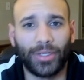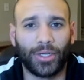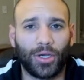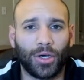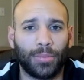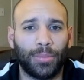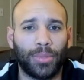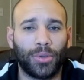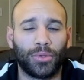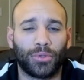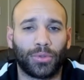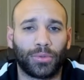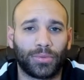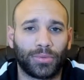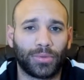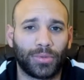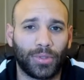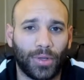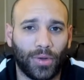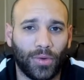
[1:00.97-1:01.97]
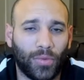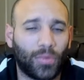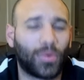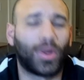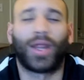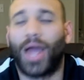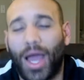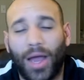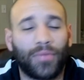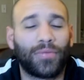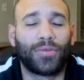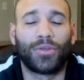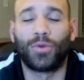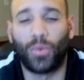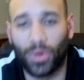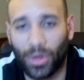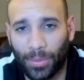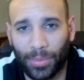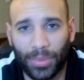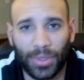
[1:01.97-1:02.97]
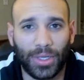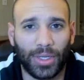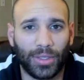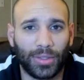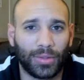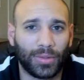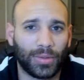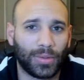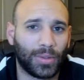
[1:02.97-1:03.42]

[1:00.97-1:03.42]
and caboodle, you know, whatever, however you want to put it.